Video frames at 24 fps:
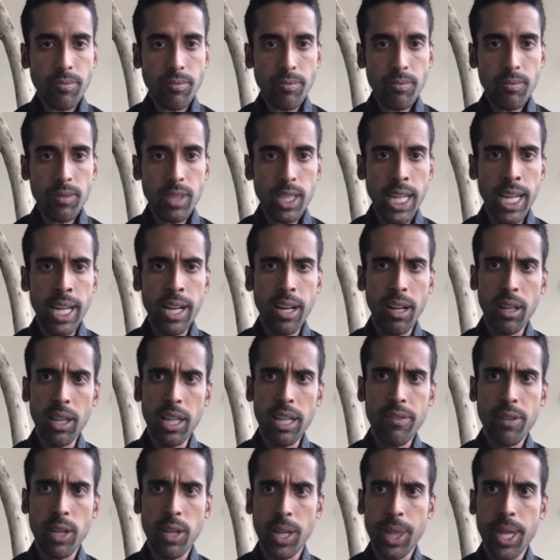and I'll
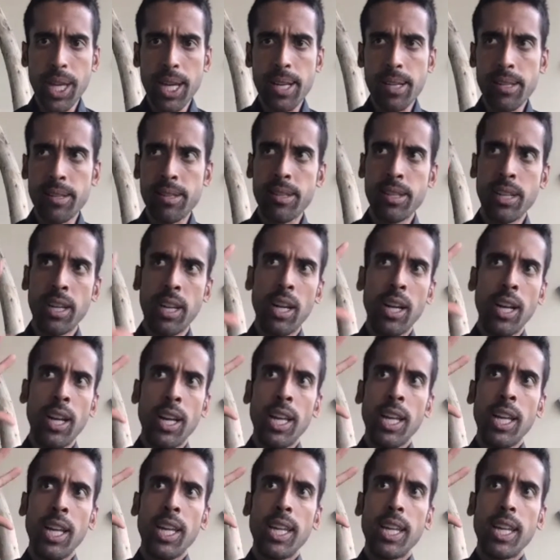leave it at this,
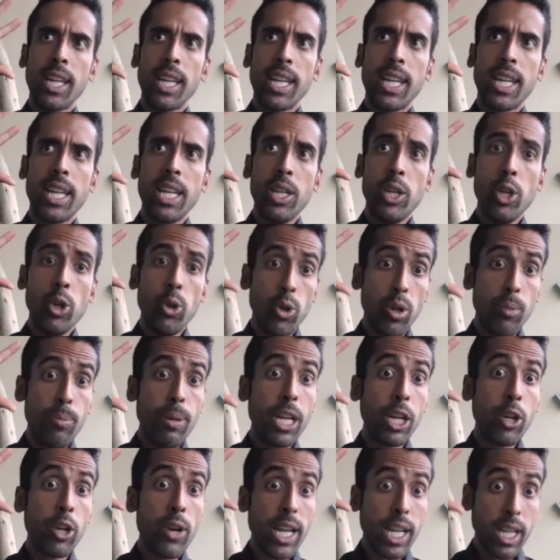he knew to be a
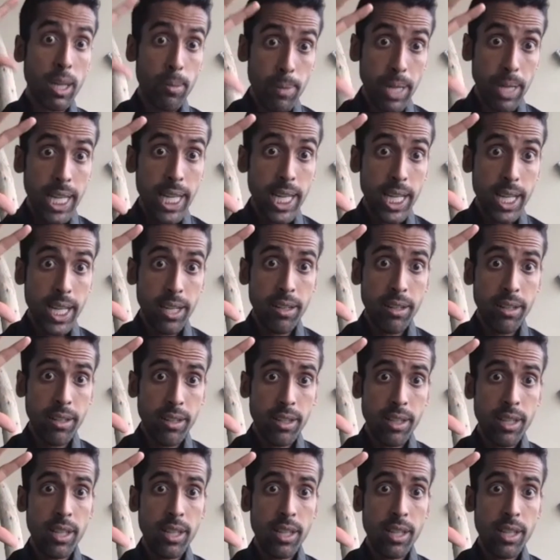great comedian,